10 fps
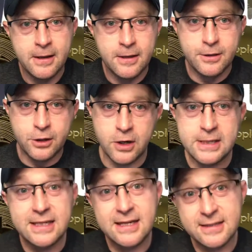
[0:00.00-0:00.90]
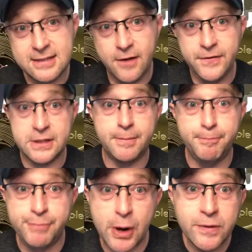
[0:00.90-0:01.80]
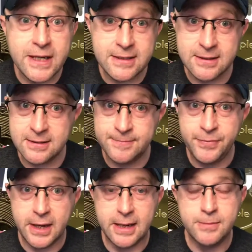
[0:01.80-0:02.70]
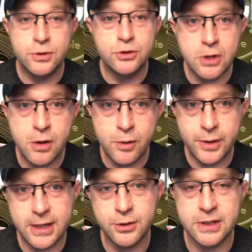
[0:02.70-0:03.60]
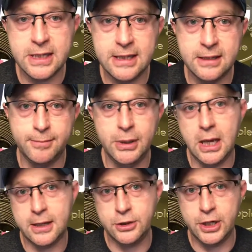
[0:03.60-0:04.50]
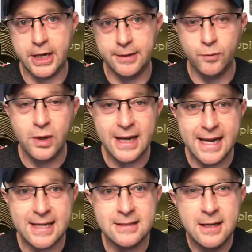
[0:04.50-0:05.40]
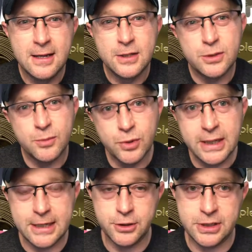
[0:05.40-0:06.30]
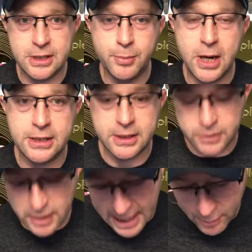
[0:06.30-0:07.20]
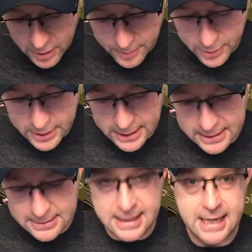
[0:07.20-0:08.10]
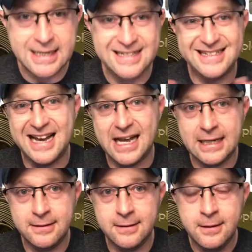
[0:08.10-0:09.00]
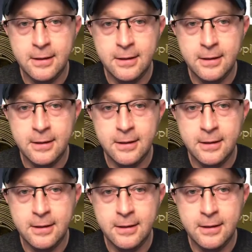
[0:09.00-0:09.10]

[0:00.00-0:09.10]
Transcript: the currency itself is a bonus I'm so interested in the blockchain. What has some really interesting projects? So I want to bring today nine